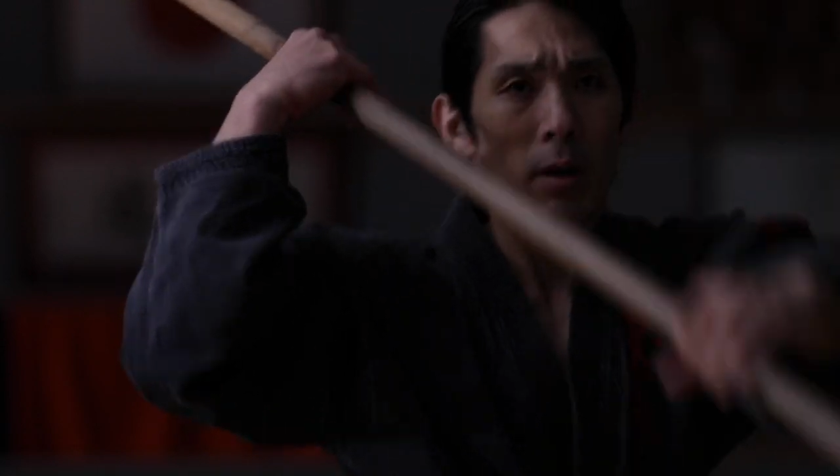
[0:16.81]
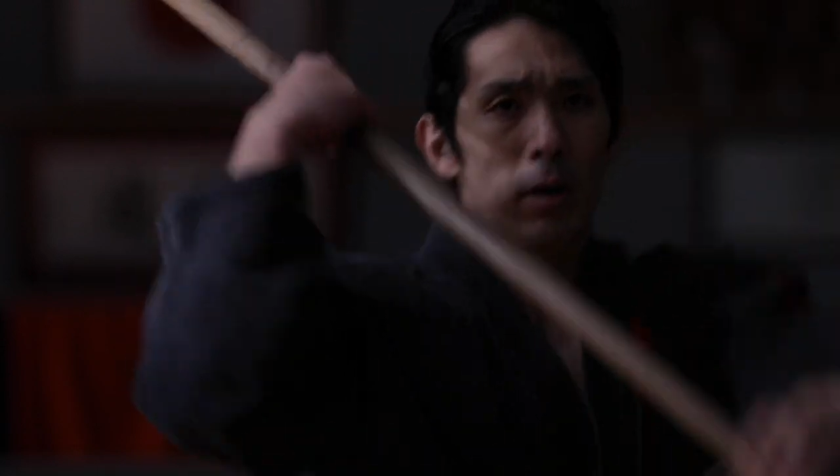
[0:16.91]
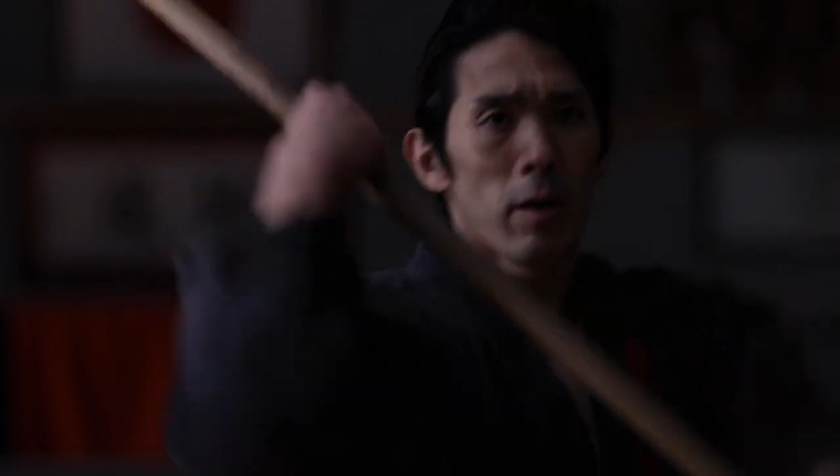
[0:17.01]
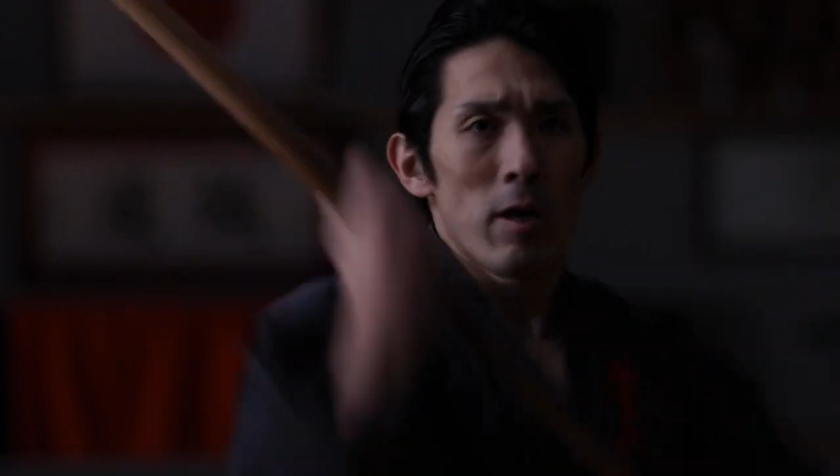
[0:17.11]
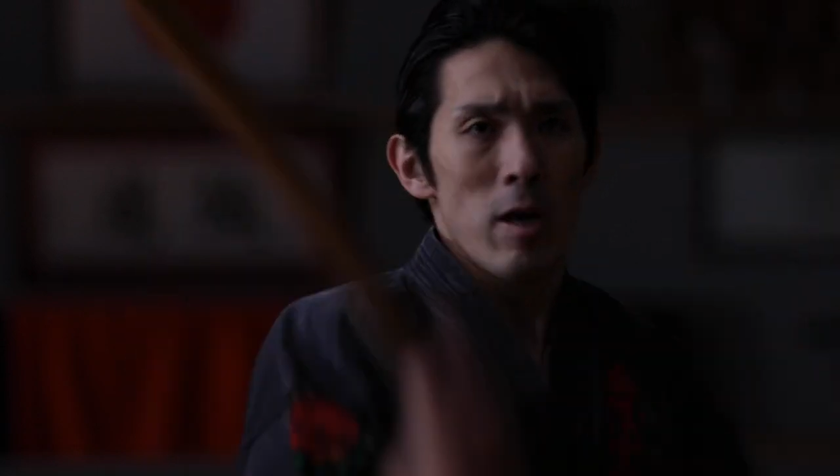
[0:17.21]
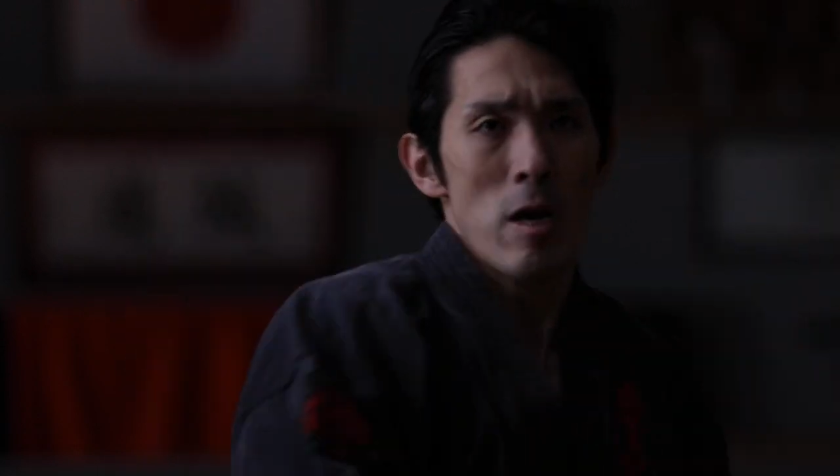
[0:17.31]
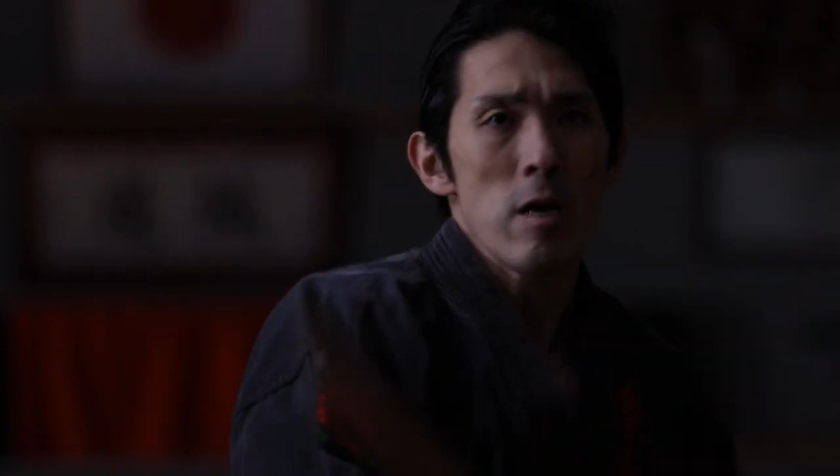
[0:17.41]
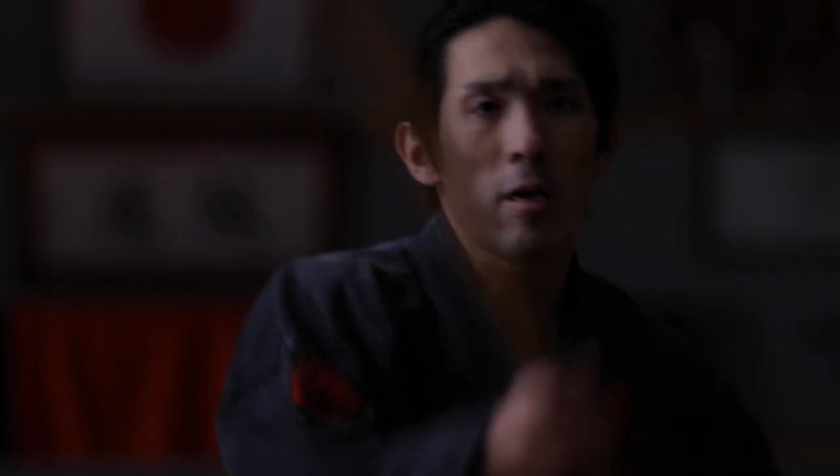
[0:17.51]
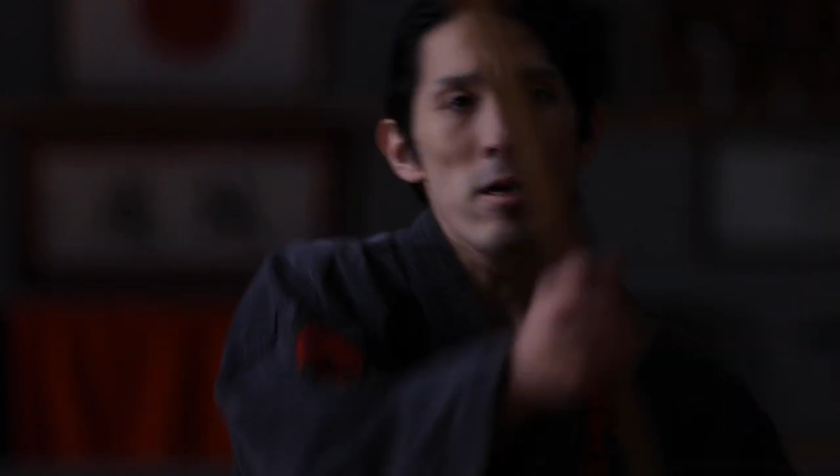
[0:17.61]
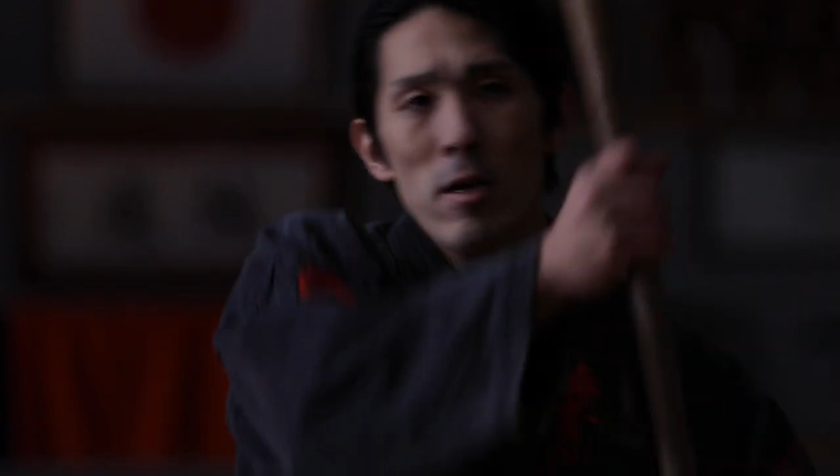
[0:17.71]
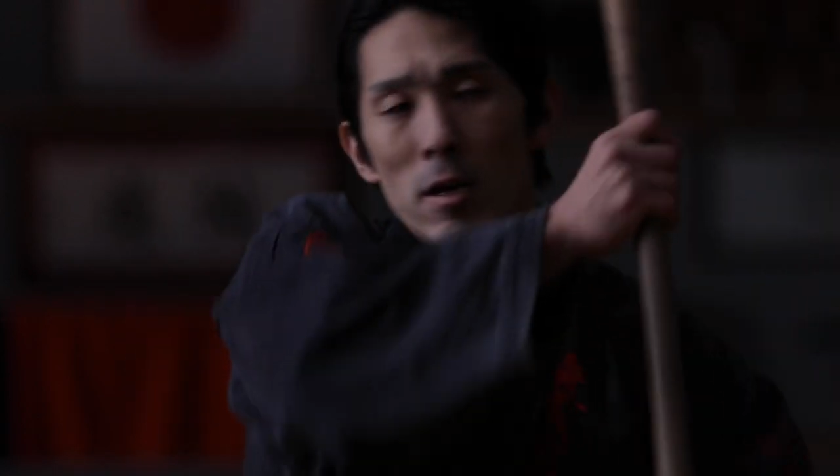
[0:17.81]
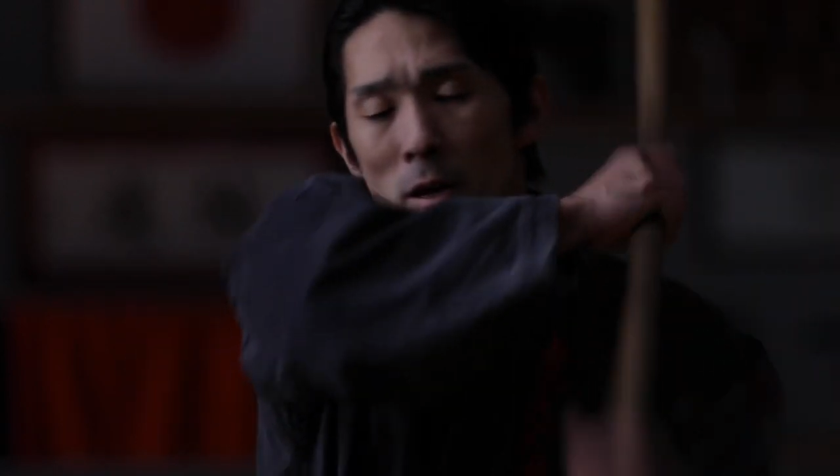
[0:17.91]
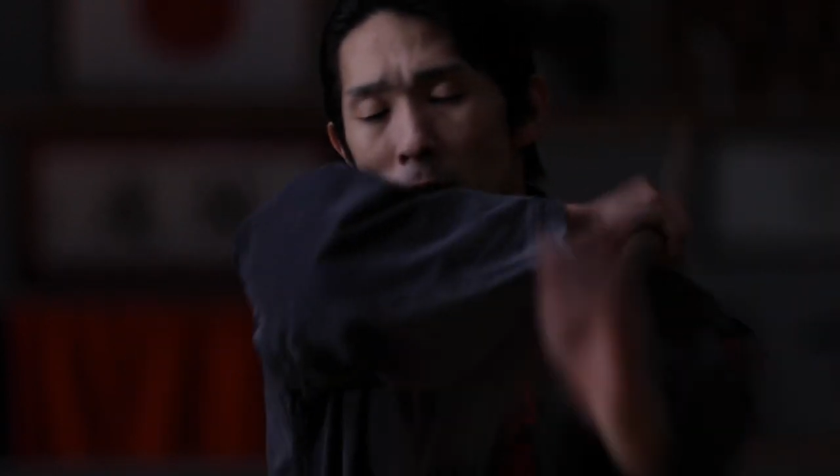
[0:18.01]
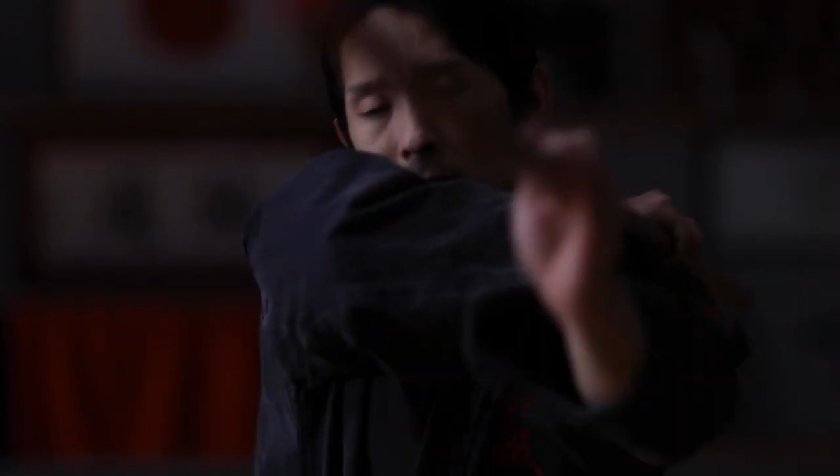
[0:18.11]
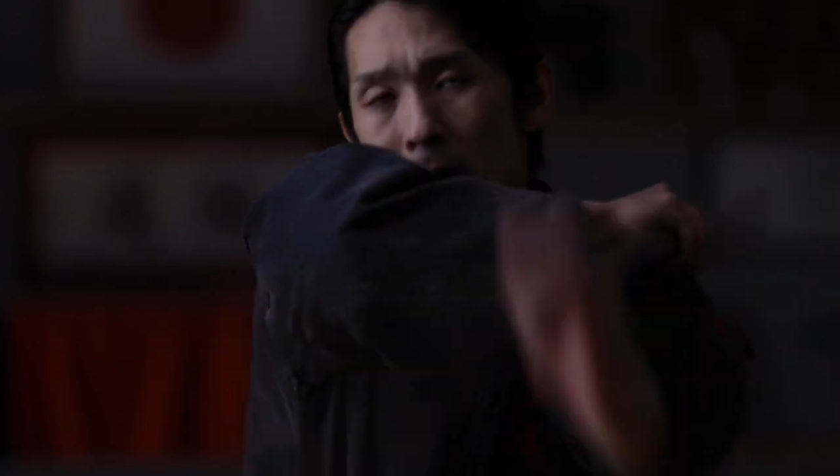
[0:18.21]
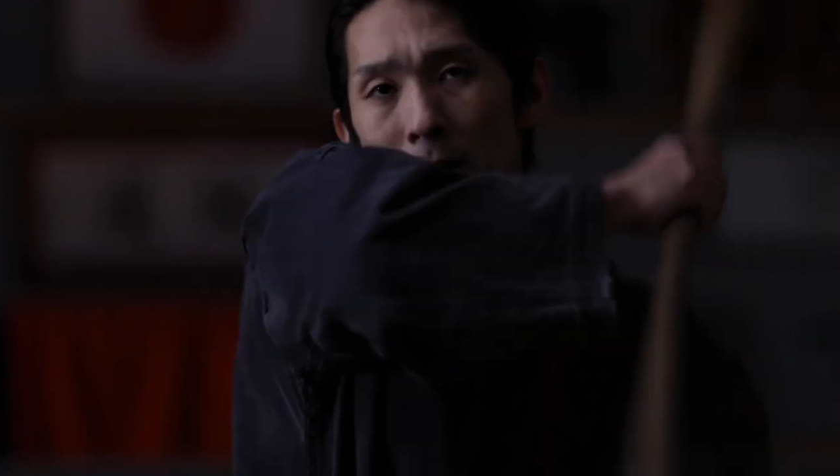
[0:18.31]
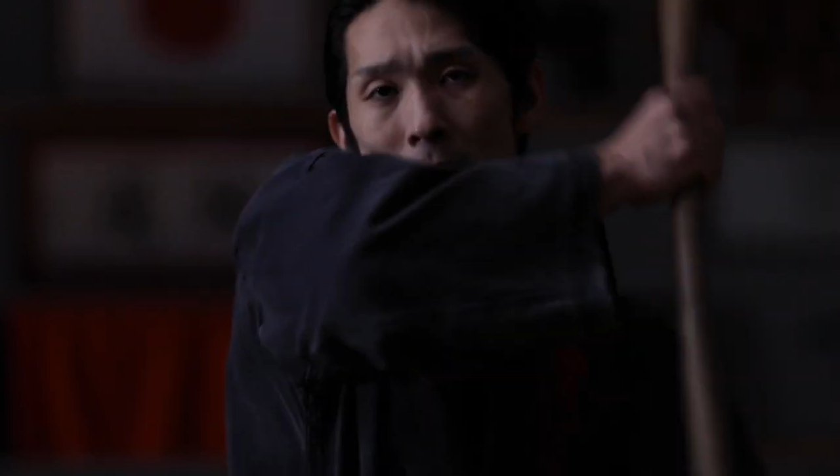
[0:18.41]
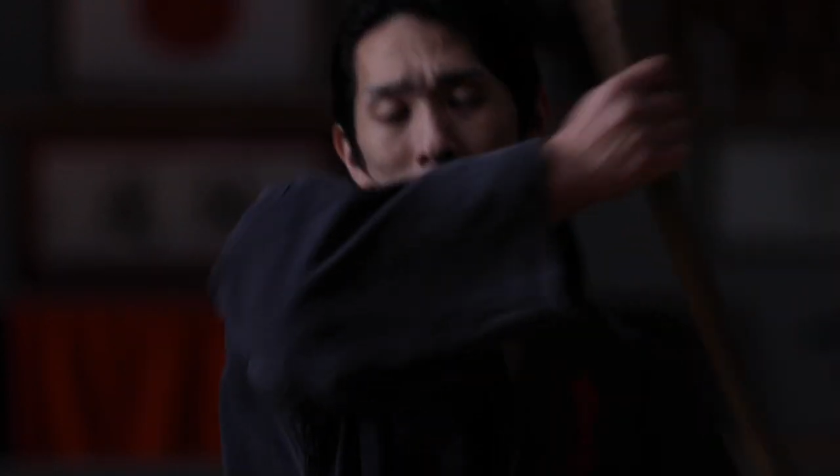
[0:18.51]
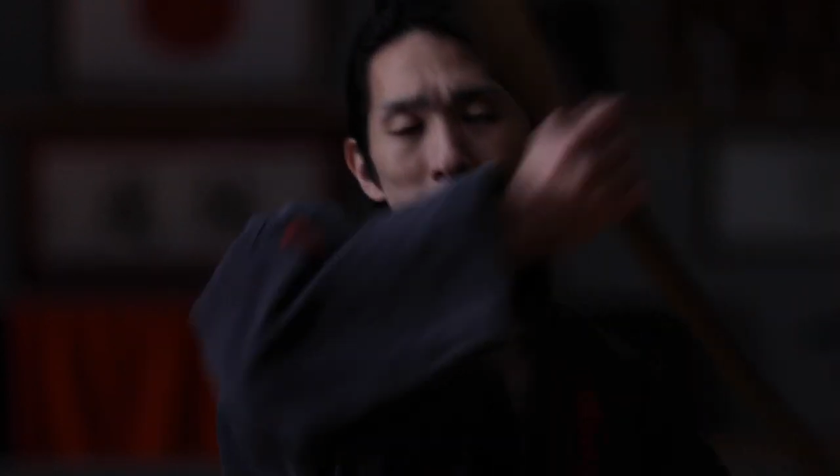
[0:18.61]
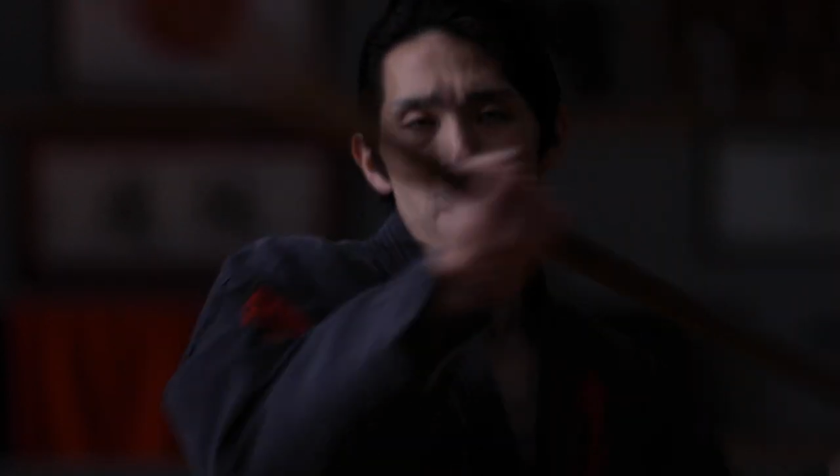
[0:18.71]
For pretty much all my
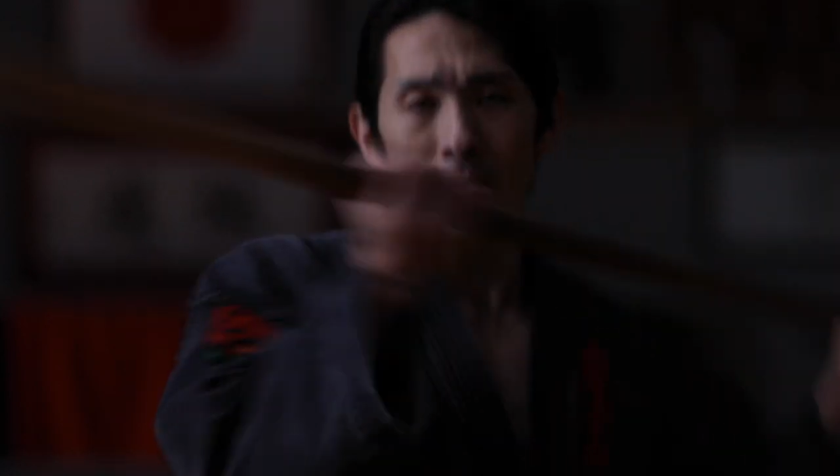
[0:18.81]
life,